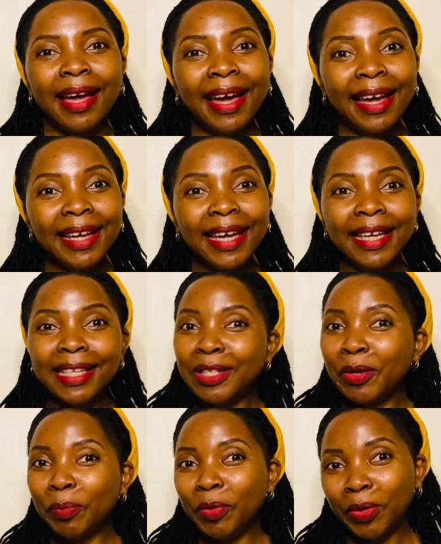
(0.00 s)
Hi guys,
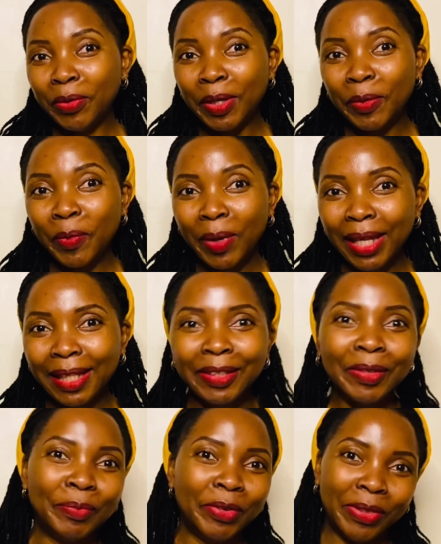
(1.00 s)
hope you're doing well,
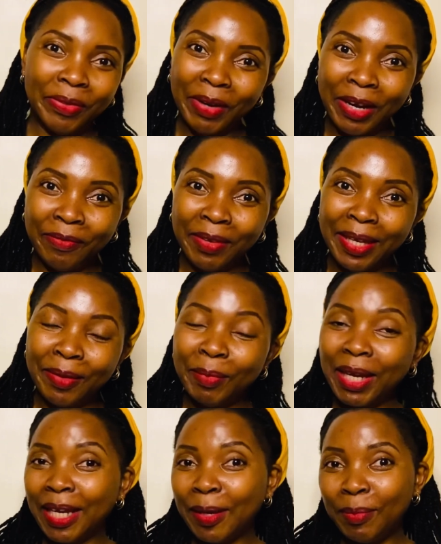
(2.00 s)
hope you're thriving.
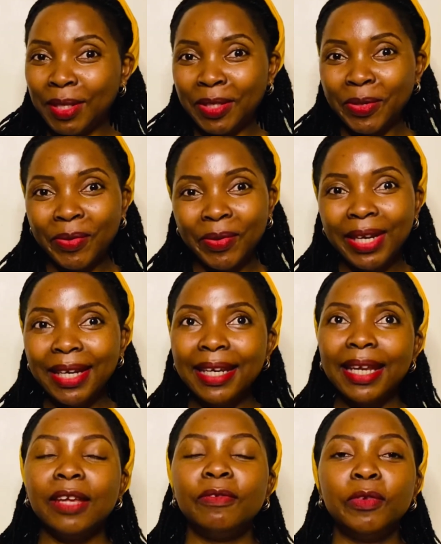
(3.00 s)
My name is Doreen.
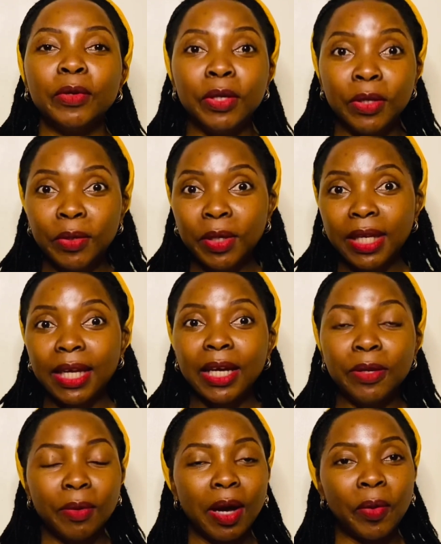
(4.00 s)
If you're new here,
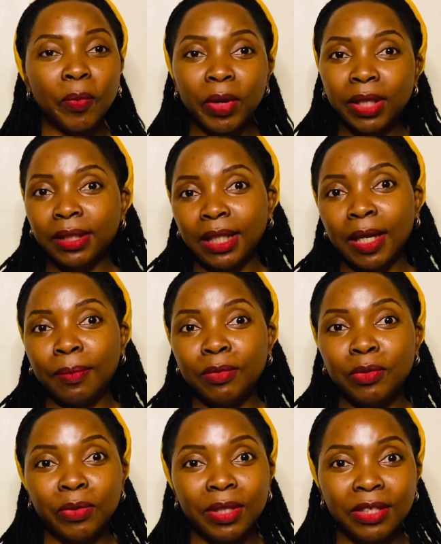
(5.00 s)
you are welcome
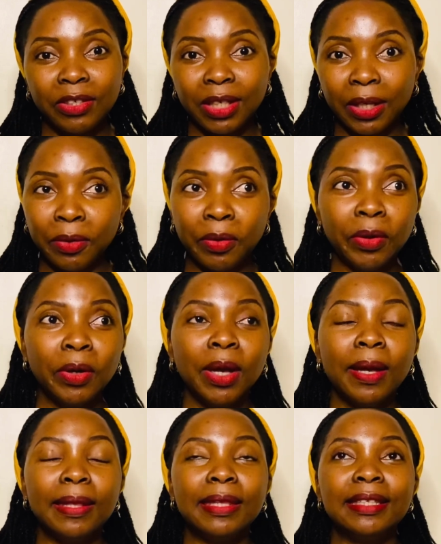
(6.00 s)
to this channel.
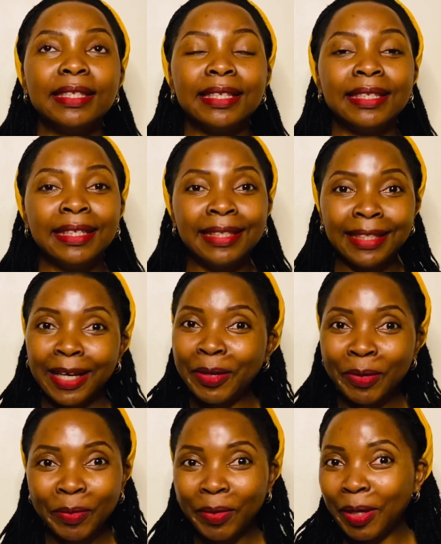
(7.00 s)
This is a
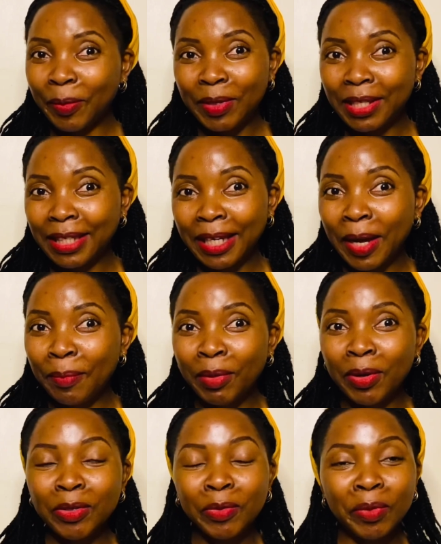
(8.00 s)
channel where we share
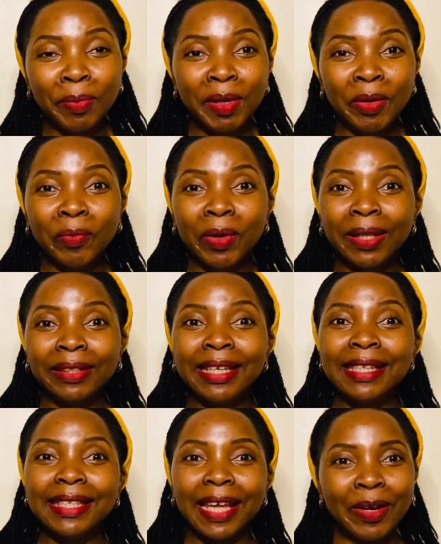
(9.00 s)
about women
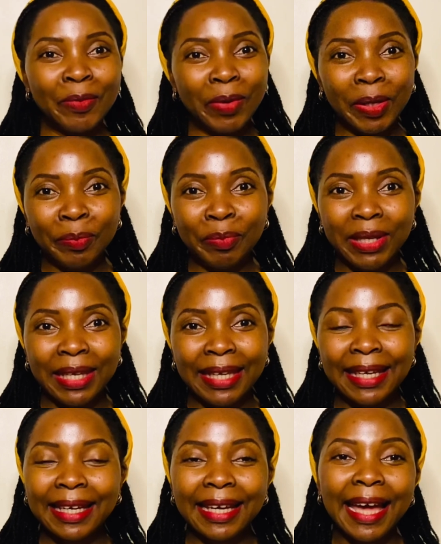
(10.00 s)
wellness and
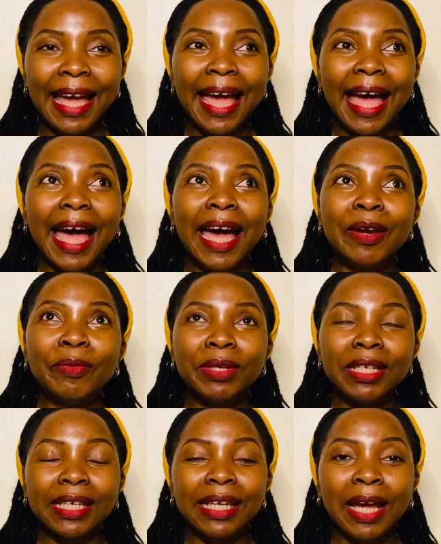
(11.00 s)
well-being and we
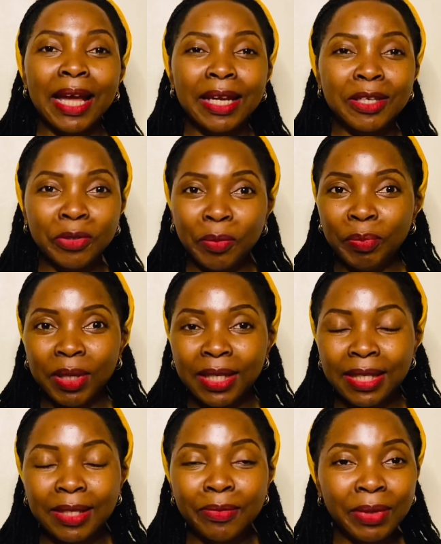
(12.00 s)
share
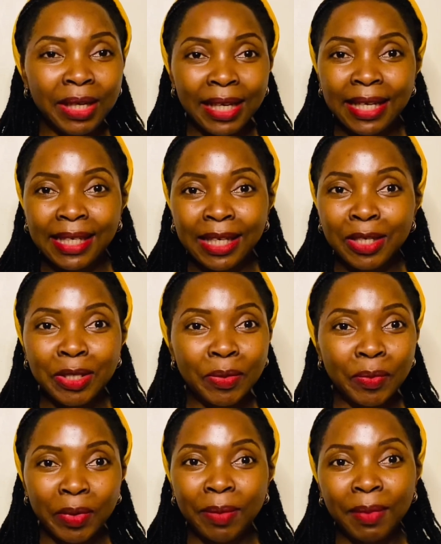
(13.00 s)
topics related to
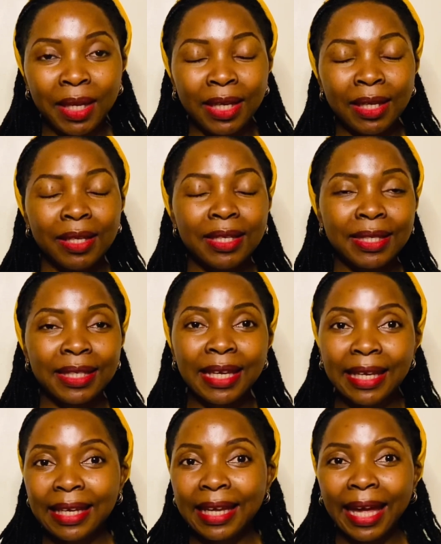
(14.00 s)
women,
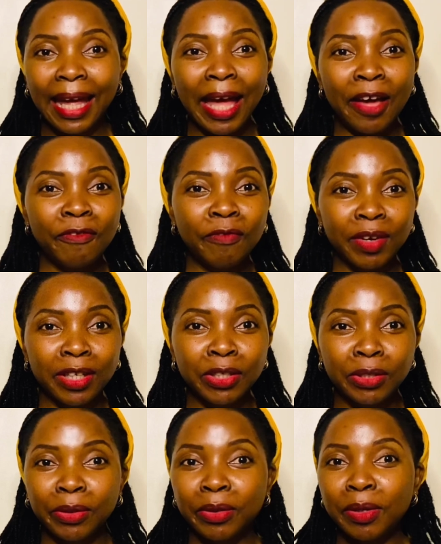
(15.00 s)
skincare,
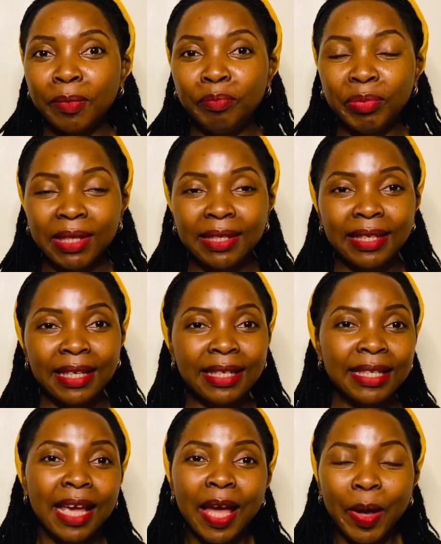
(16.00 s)
fashion,
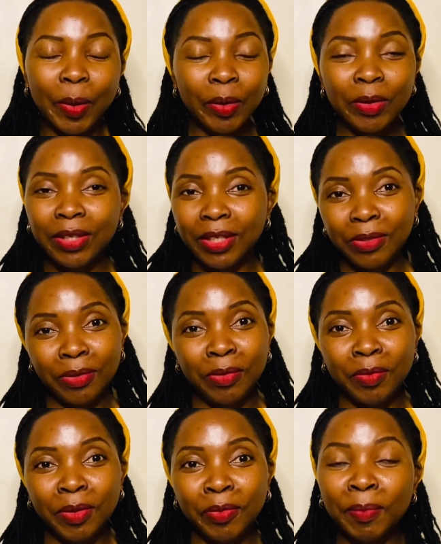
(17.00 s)
business, all things to do
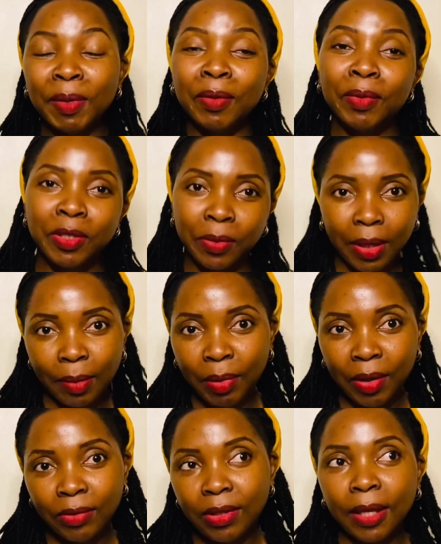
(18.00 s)
with women, we talk
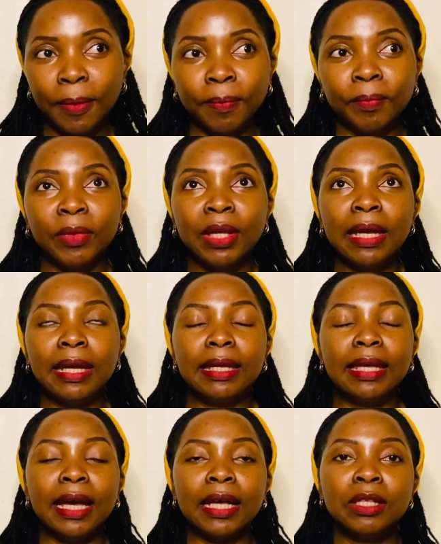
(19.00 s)
about them.
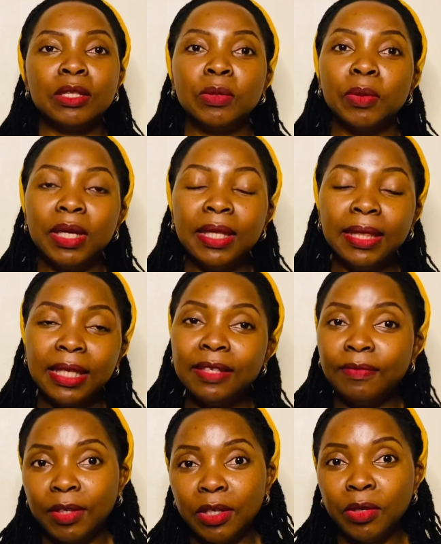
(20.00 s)
Yeah, so in this
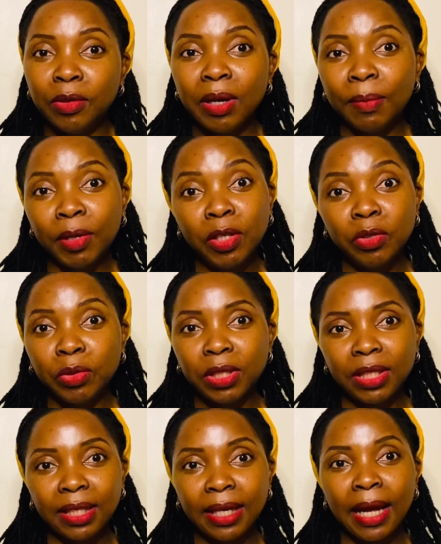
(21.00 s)
video, I'm going to
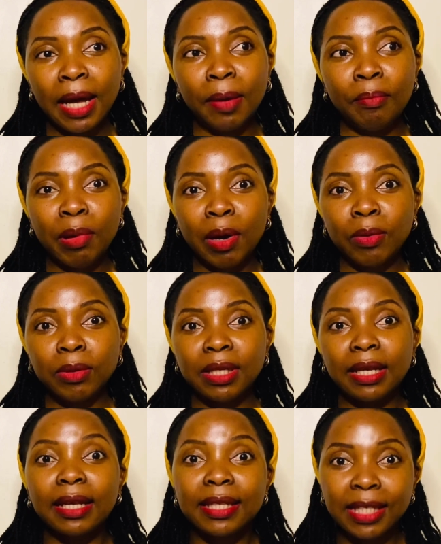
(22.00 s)
share about
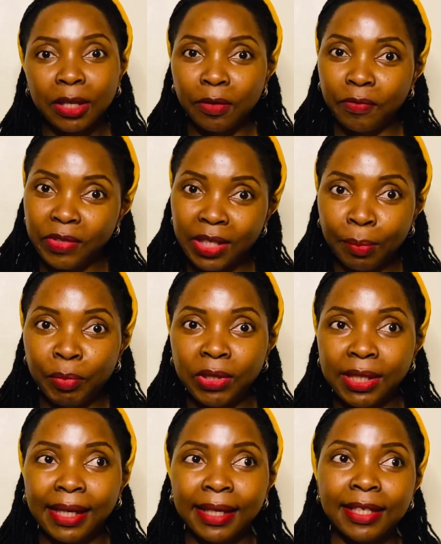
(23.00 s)

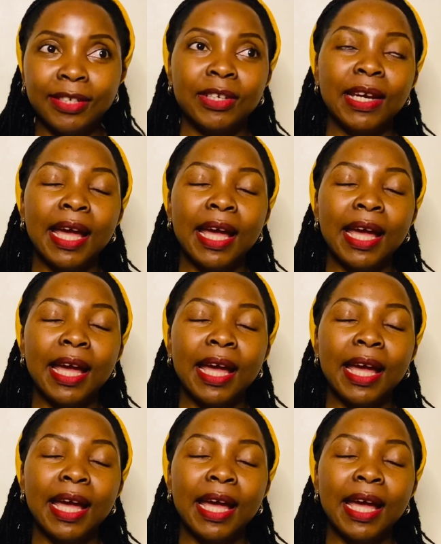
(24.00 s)
self-sabotage.